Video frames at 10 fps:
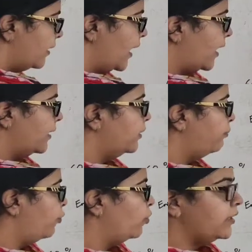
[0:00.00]
that the
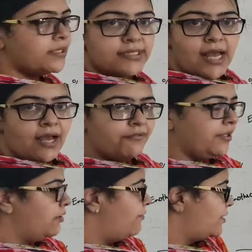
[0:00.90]
pollen is
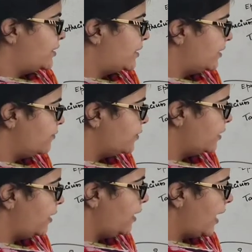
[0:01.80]
having a vegetative
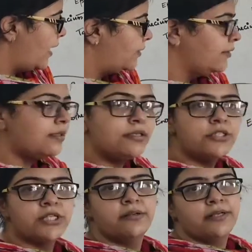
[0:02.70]
cell and the
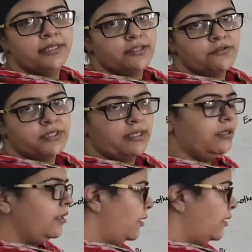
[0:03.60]
generative cell.